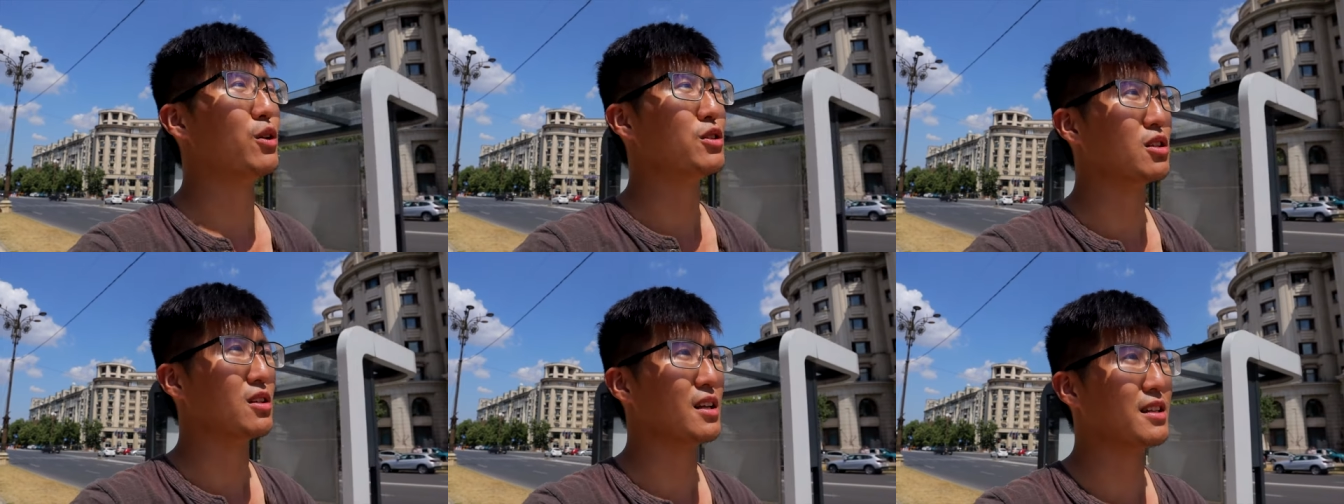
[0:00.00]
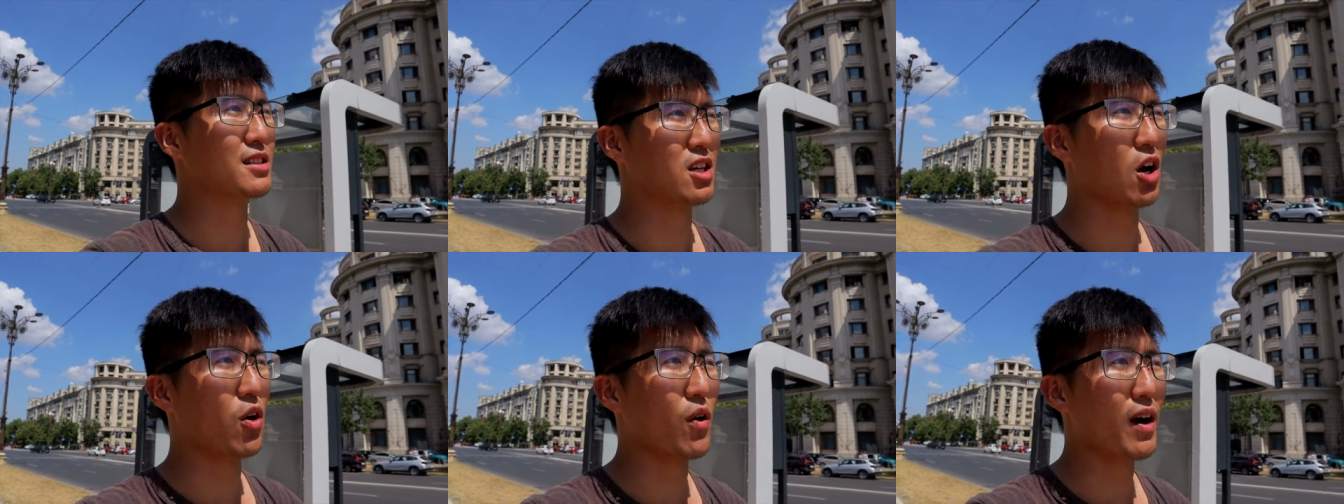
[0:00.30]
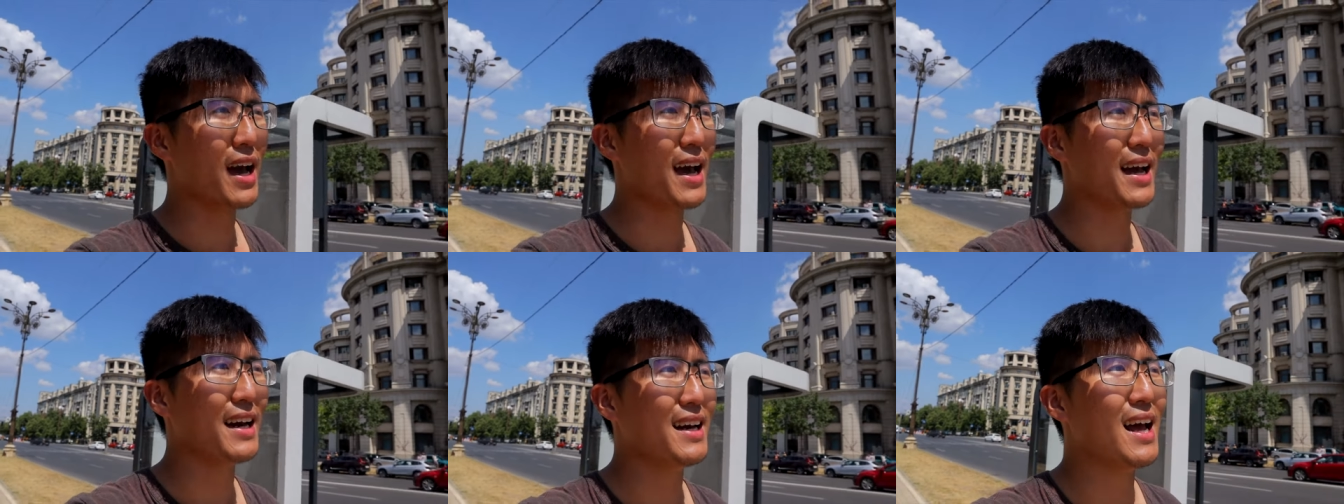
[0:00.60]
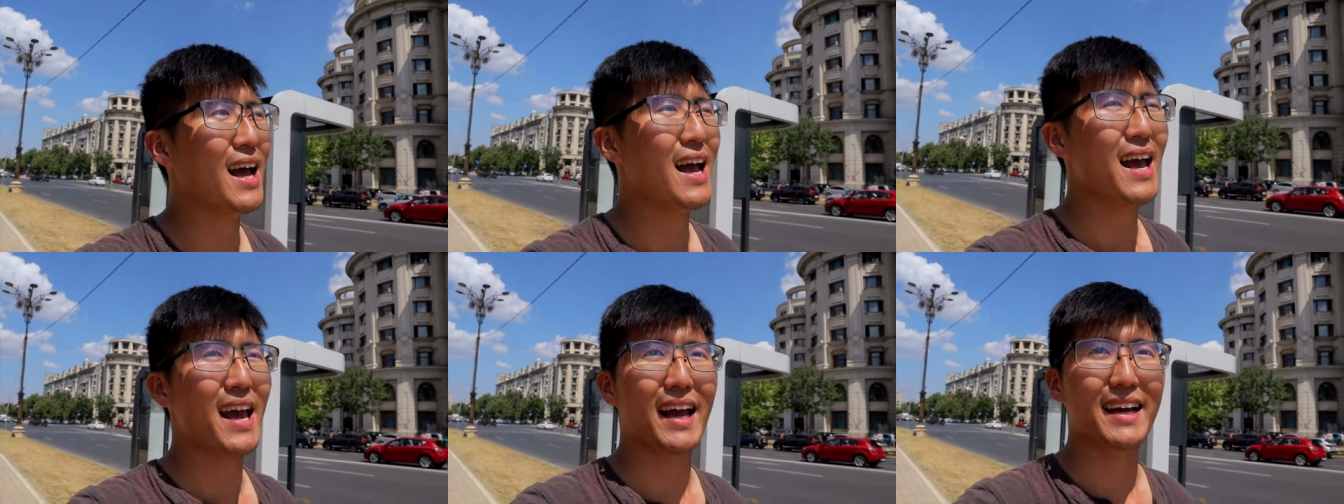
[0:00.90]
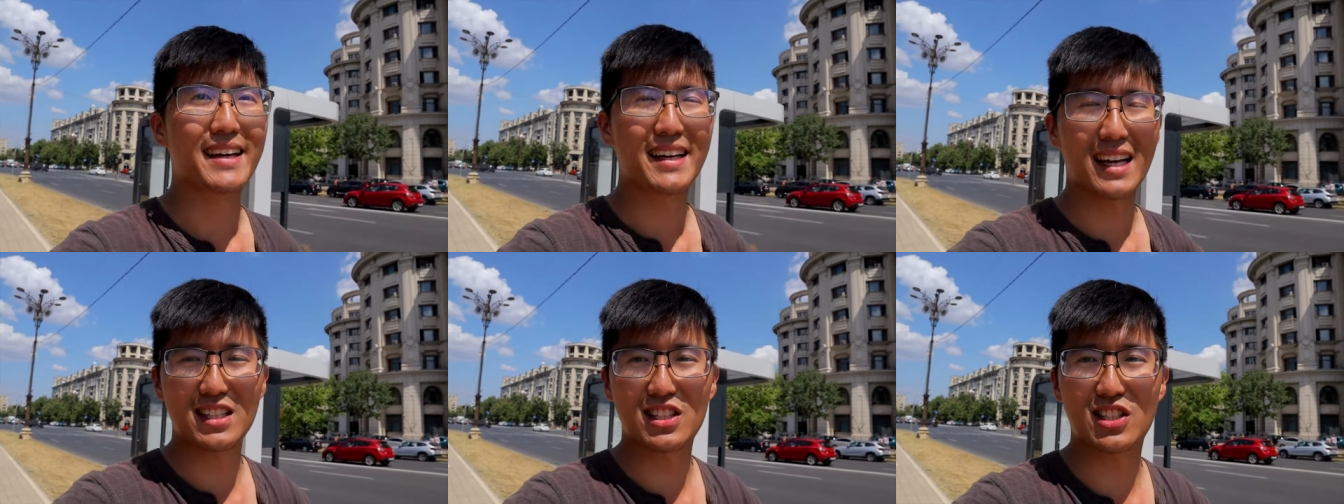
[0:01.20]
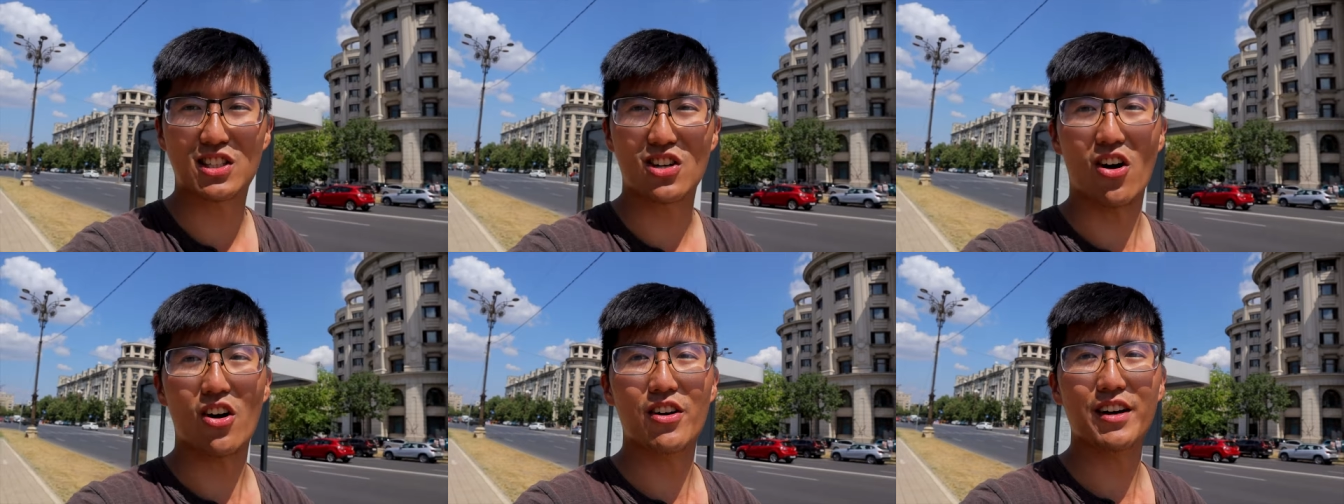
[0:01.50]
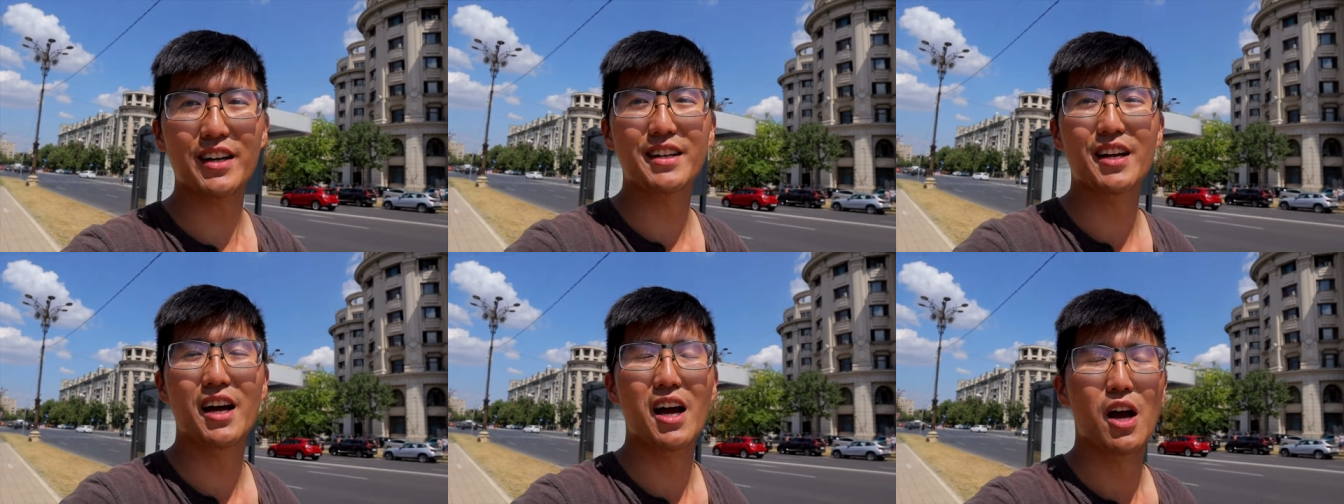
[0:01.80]
So let's go ahead and get
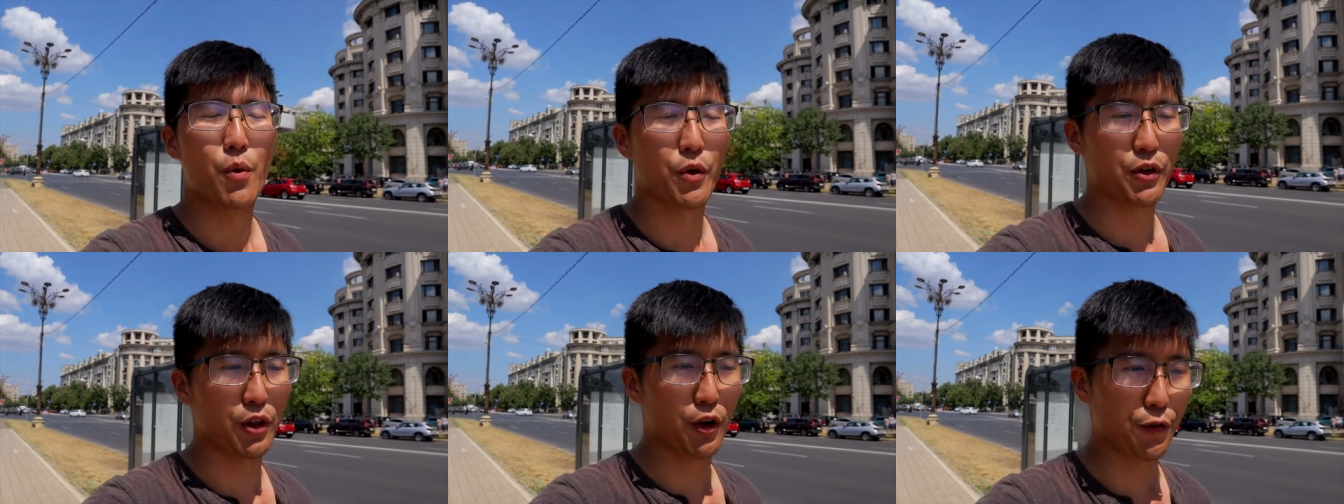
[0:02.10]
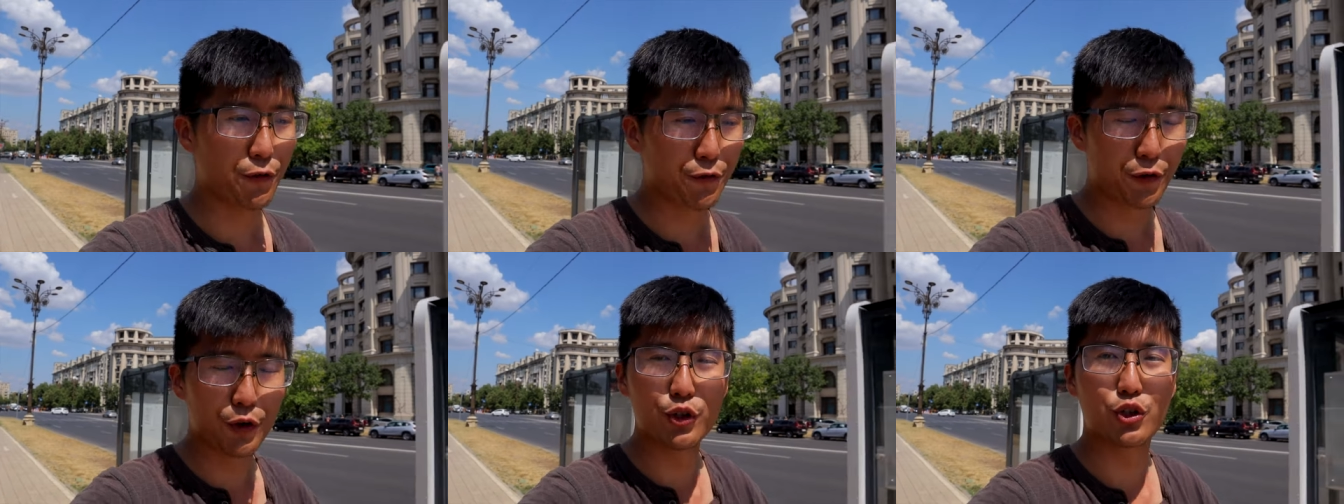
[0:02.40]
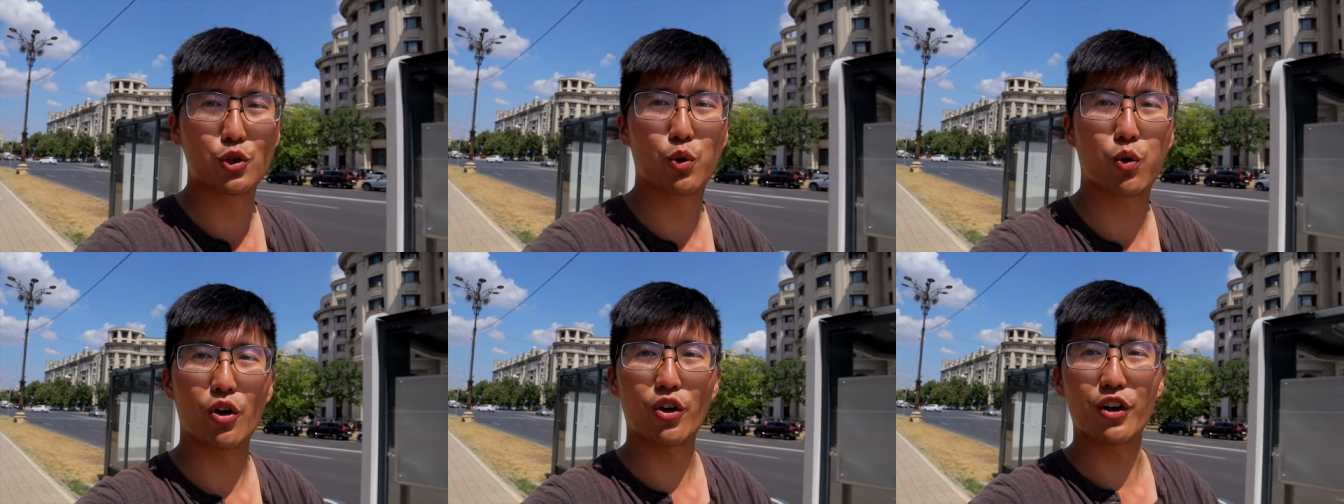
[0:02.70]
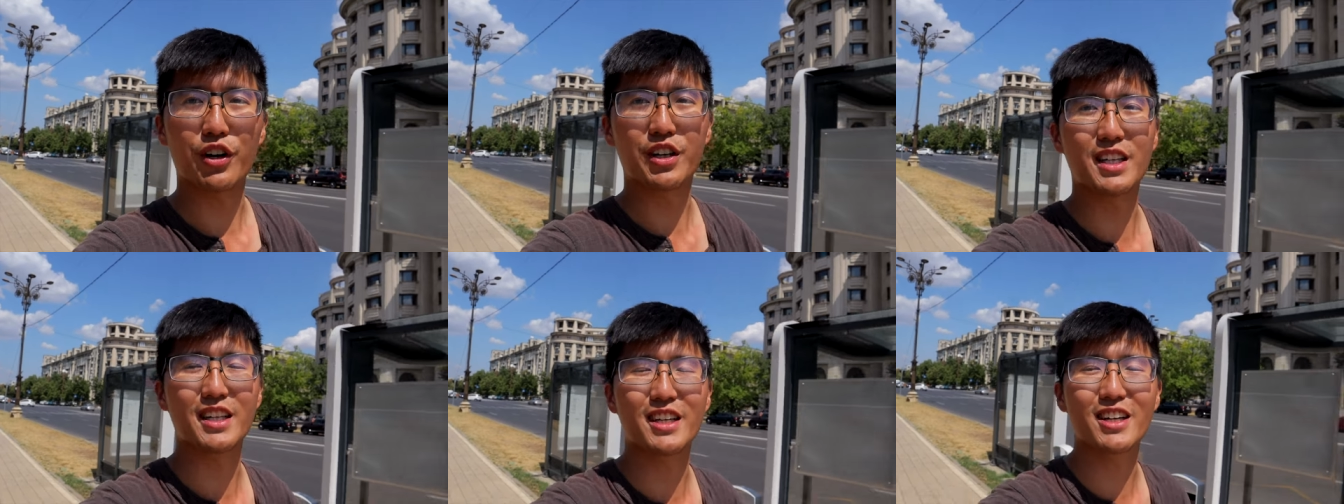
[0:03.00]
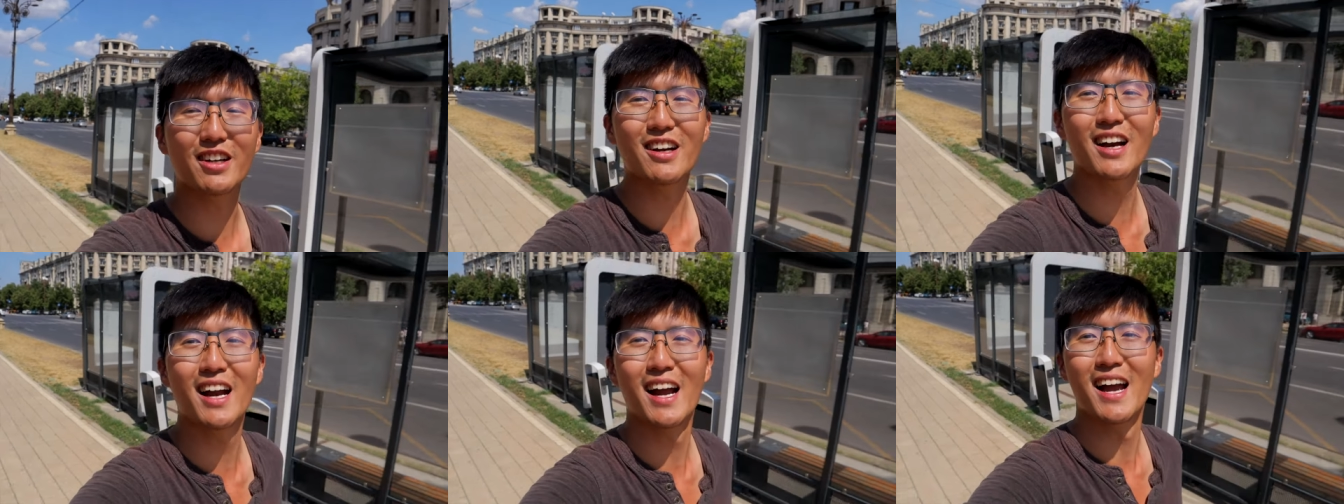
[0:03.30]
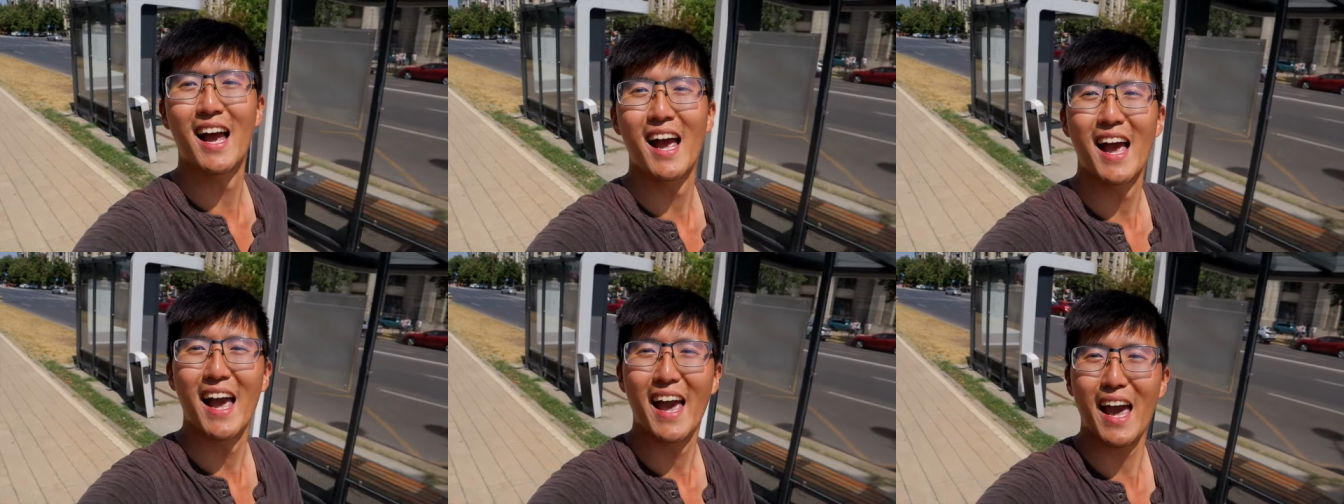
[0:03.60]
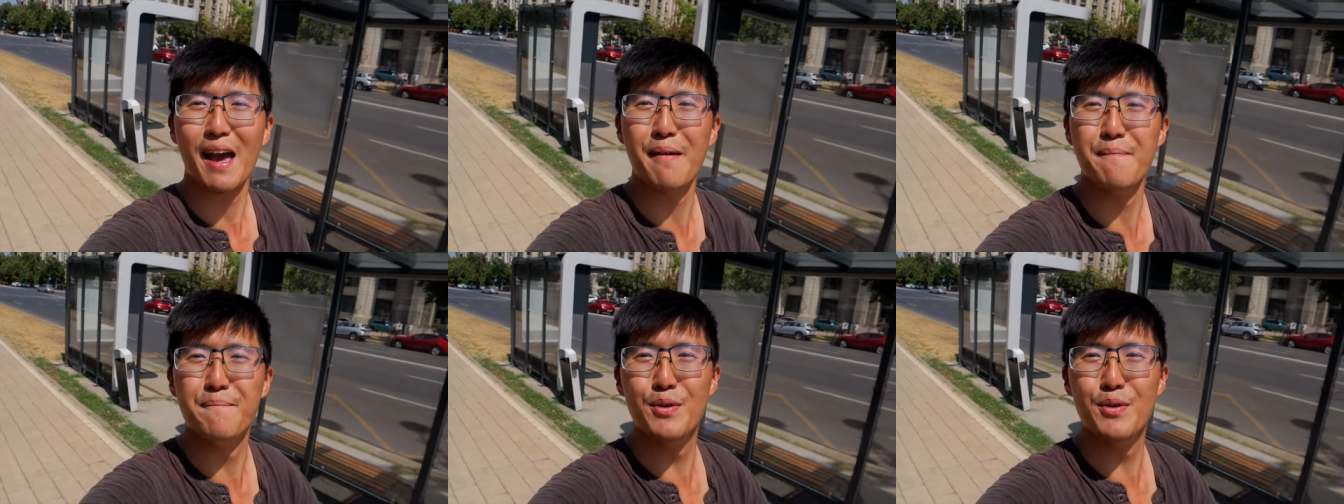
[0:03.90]
started with our food tour here in